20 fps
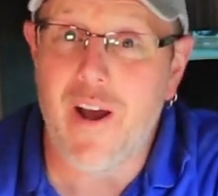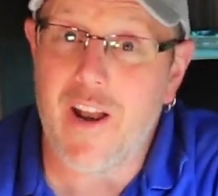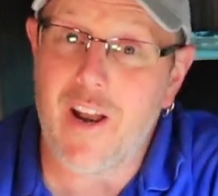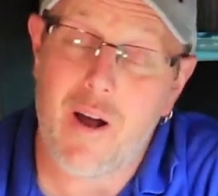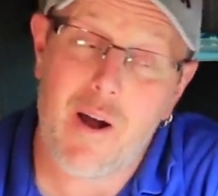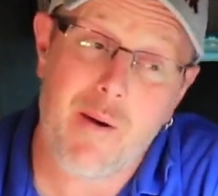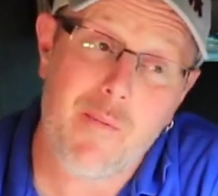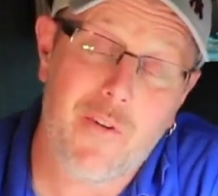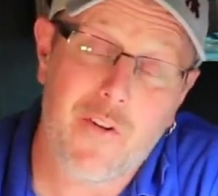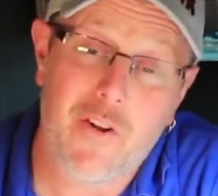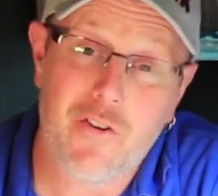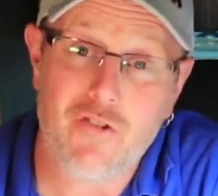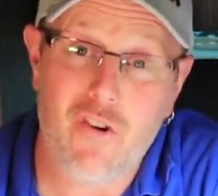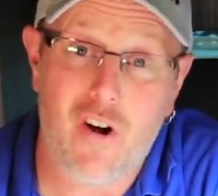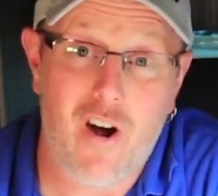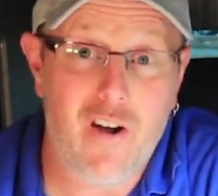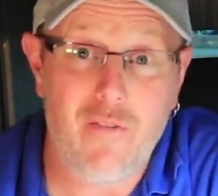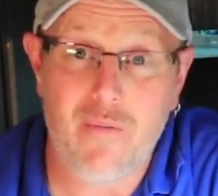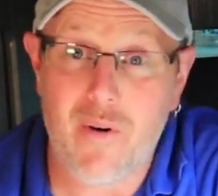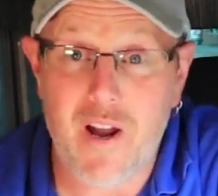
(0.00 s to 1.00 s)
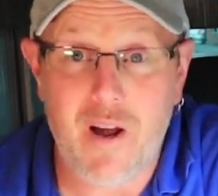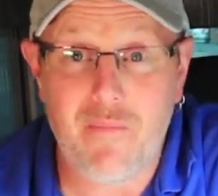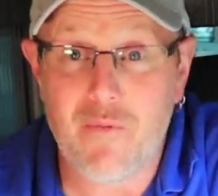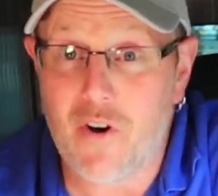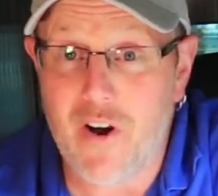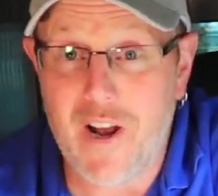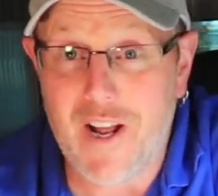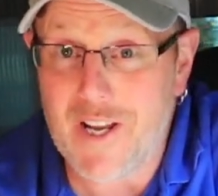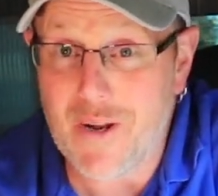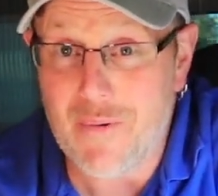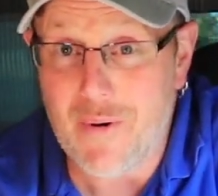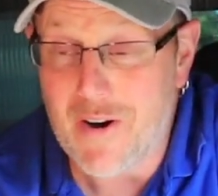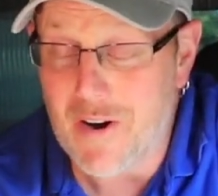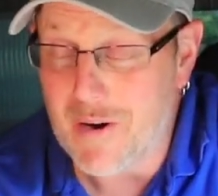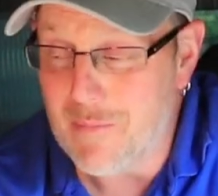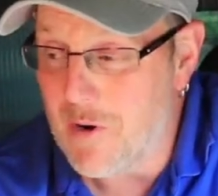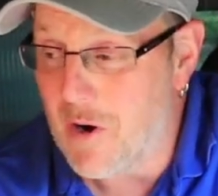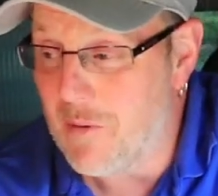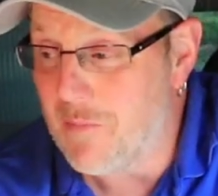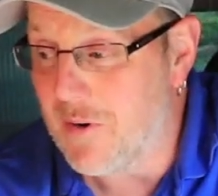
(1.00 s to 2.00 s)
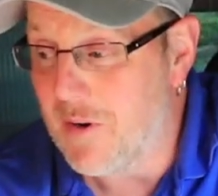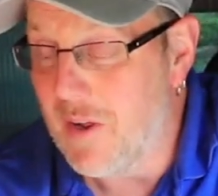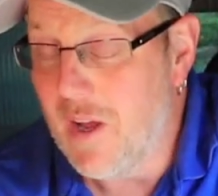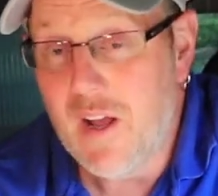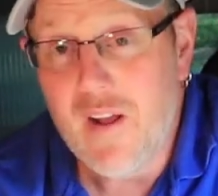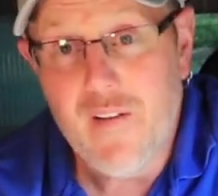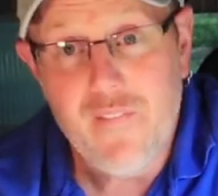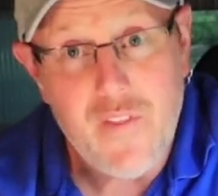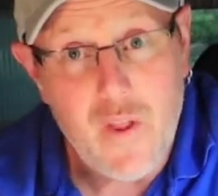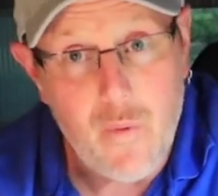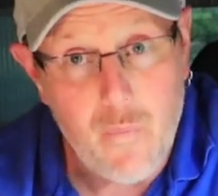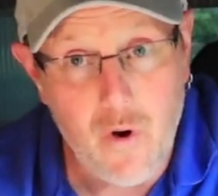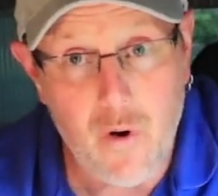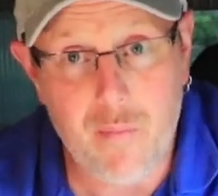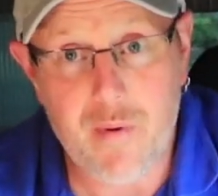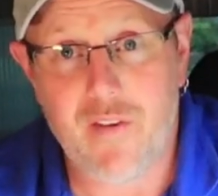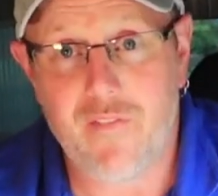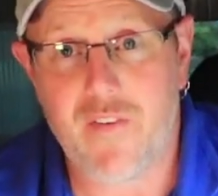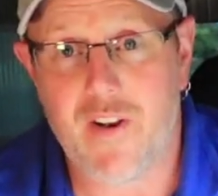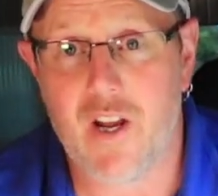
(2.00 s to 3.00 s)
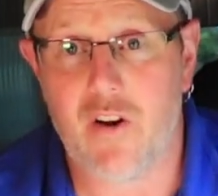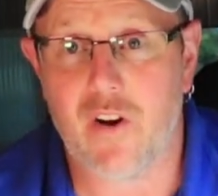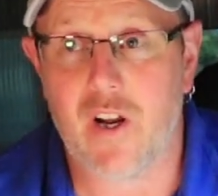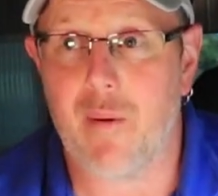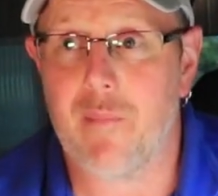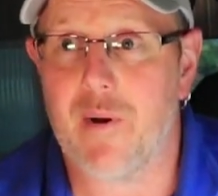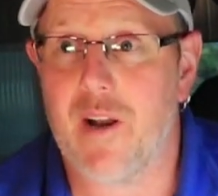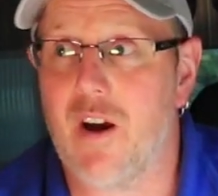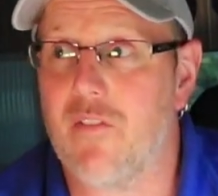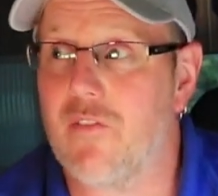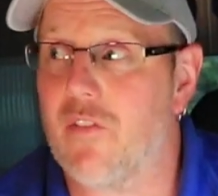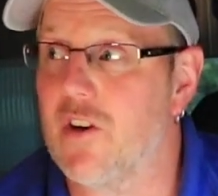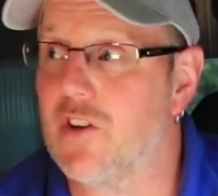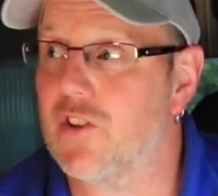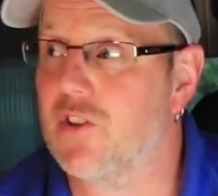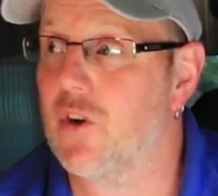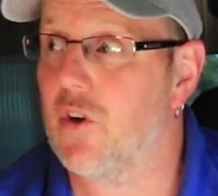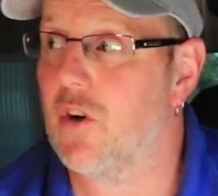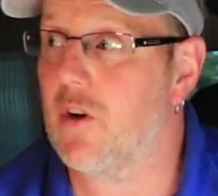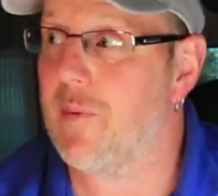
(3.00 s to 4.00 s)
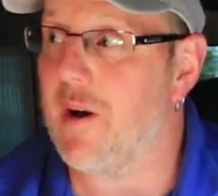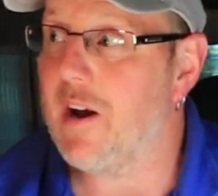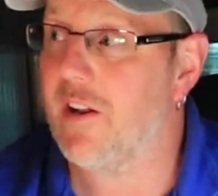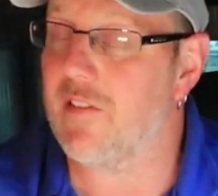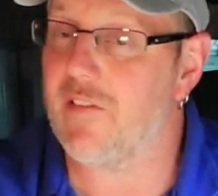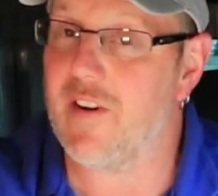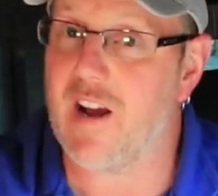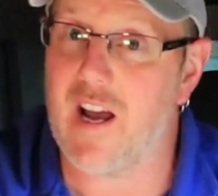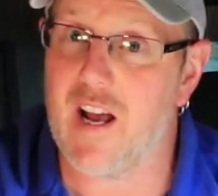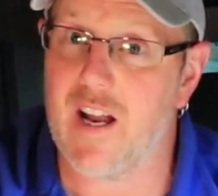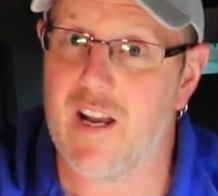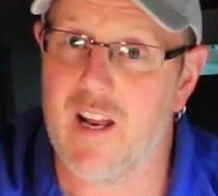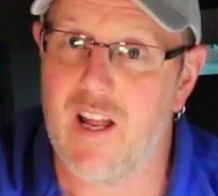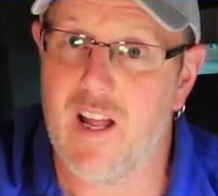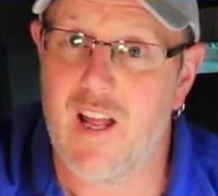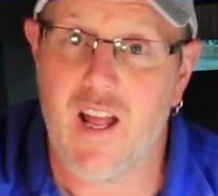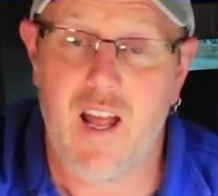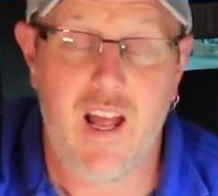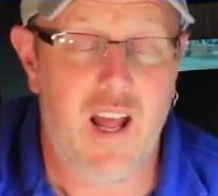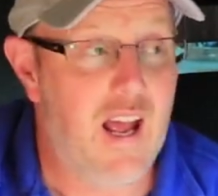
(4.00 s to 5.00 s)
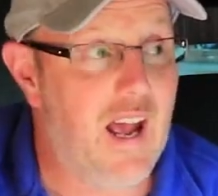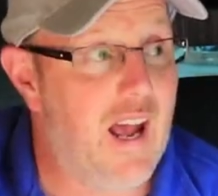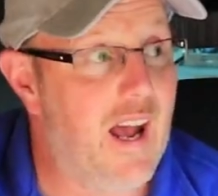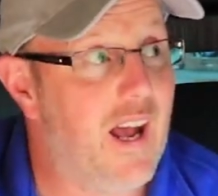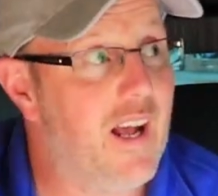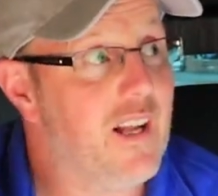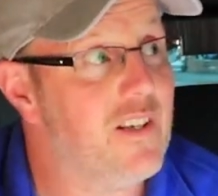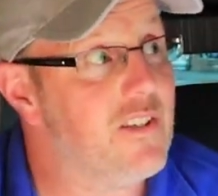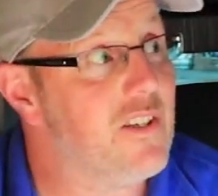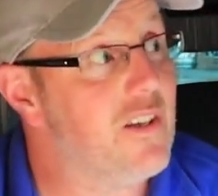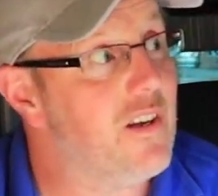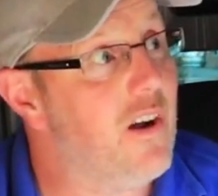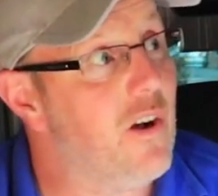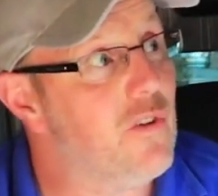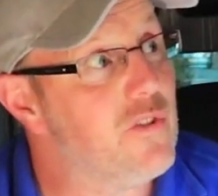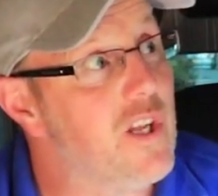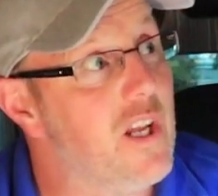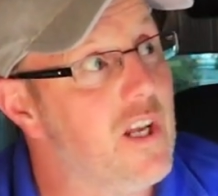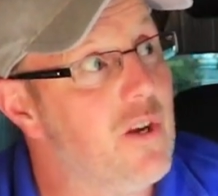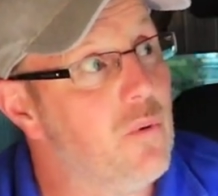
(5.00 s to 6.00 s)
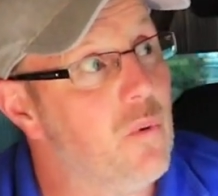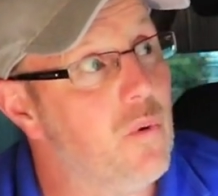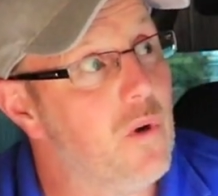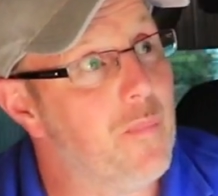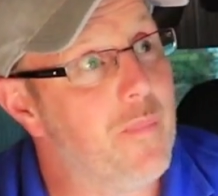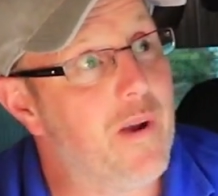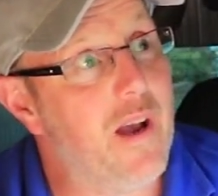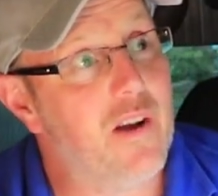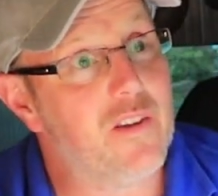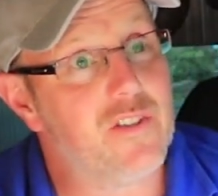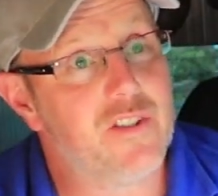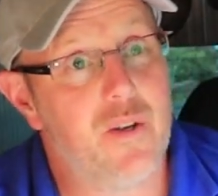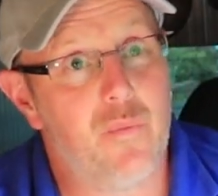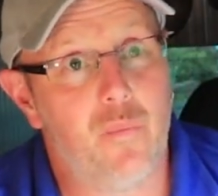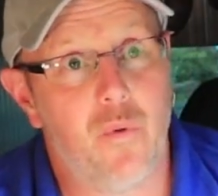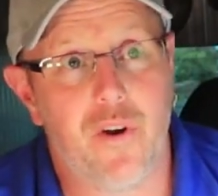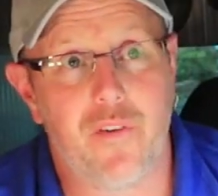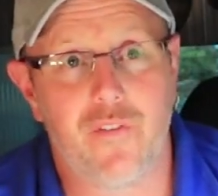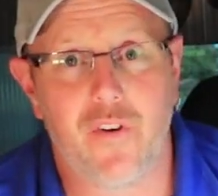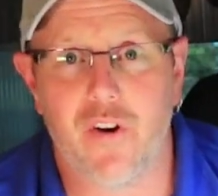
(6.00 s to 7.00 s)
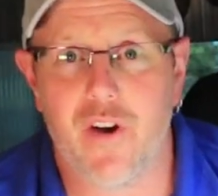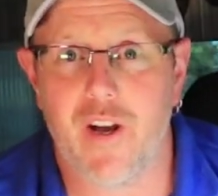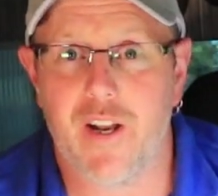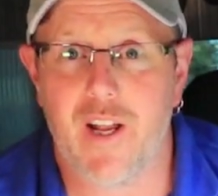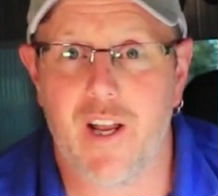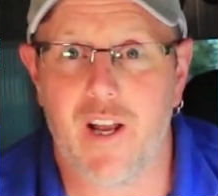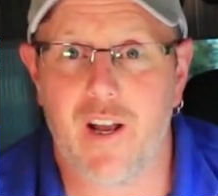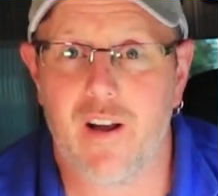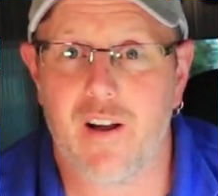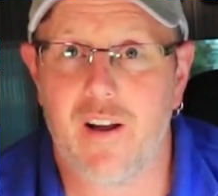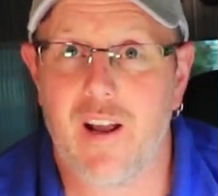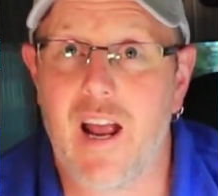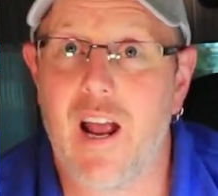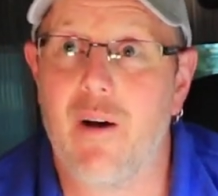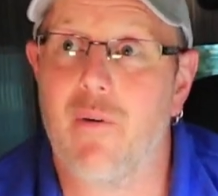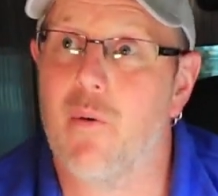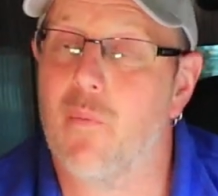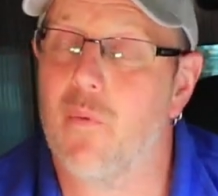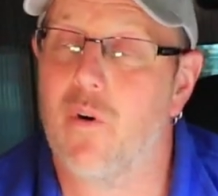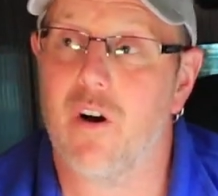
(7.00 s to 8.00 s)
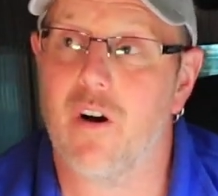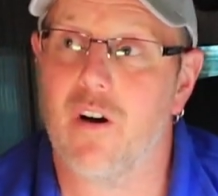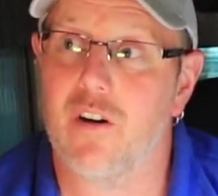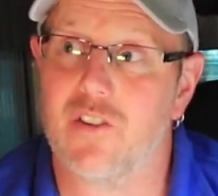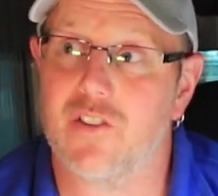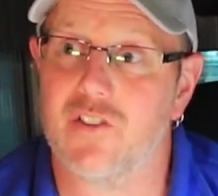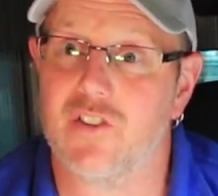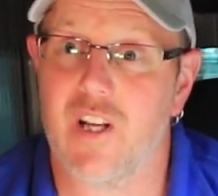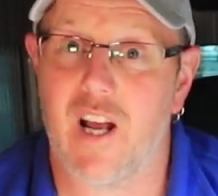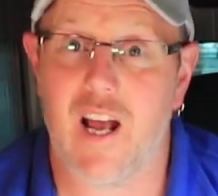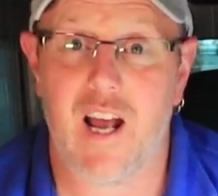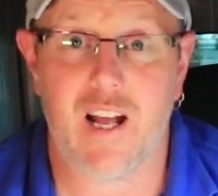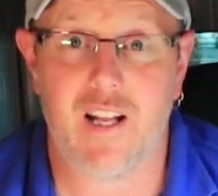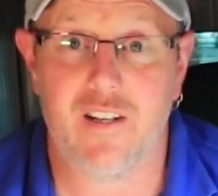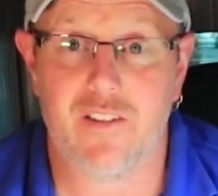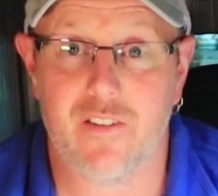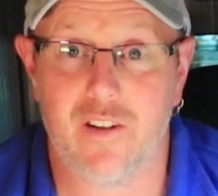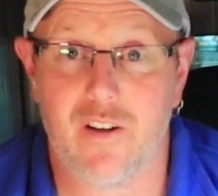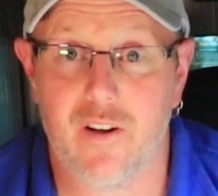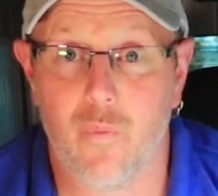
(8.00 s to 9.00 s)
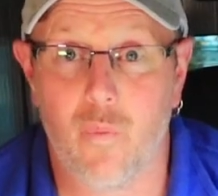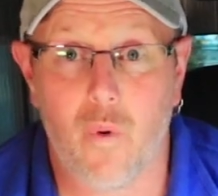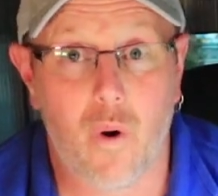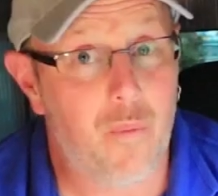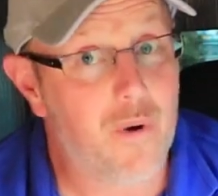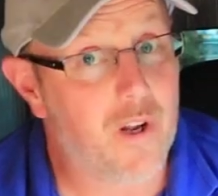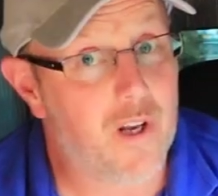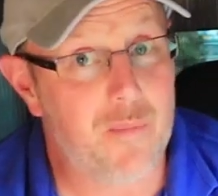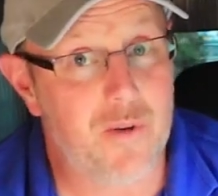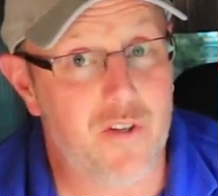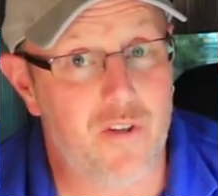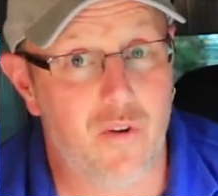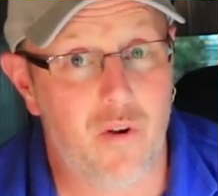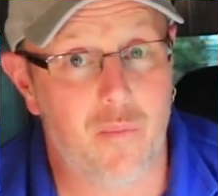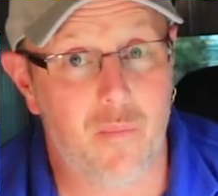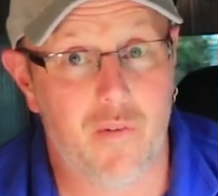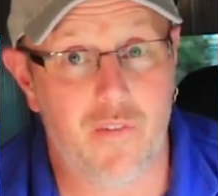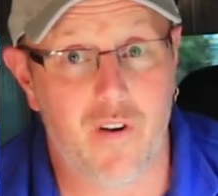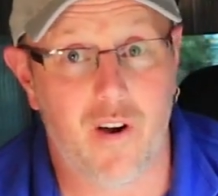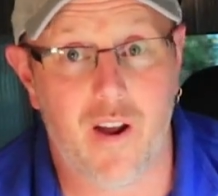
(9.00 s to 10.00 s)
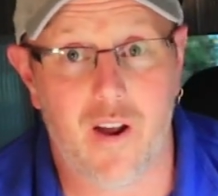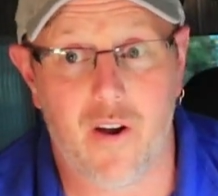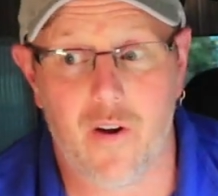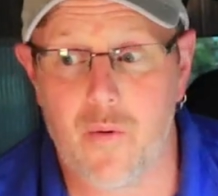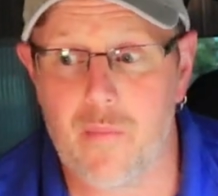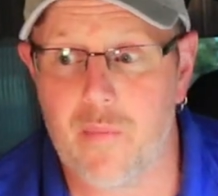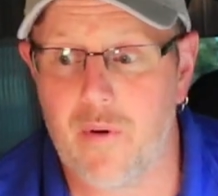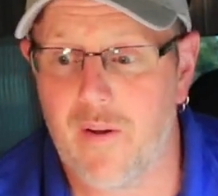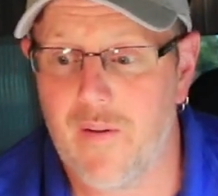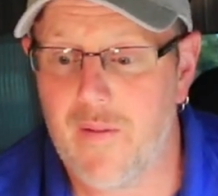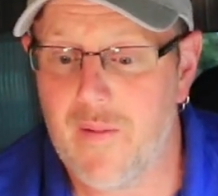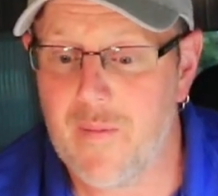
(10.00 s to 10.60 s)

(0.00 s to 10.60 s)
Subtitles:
And I'm on the driveway. I'm not anywhere at the moment. There will be a video coming out very soon about the van, and I'll tell you all about it, what I've got in here, how it works, and what we're going to be doing with it, I hope.